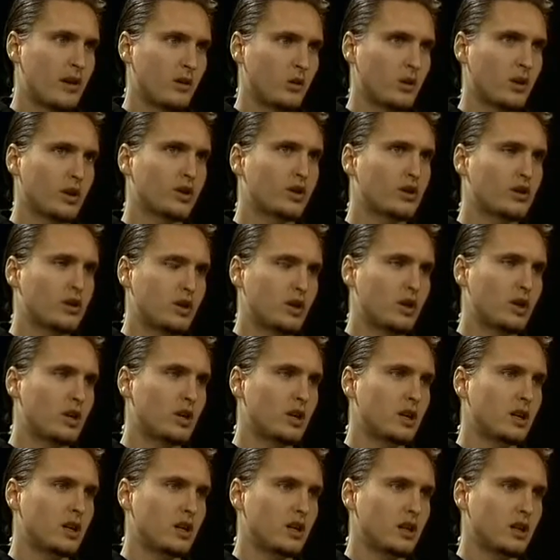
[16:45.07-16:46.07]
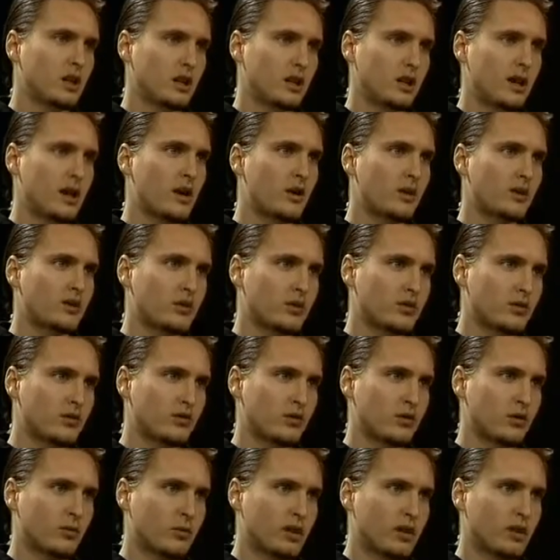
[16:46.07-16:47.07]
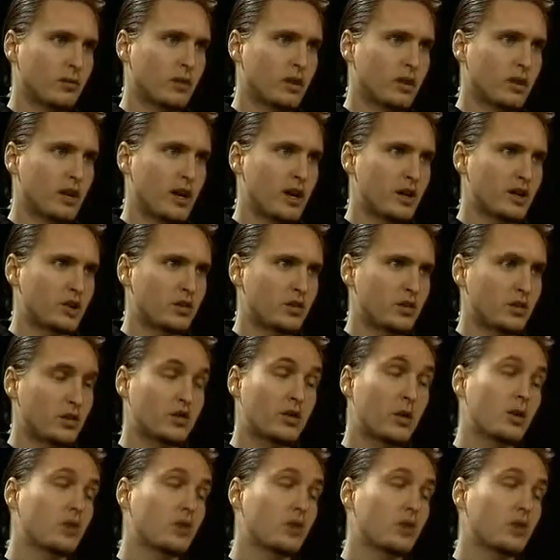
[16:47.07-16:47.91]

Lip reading: and will exceed the allowances for Big Bend National.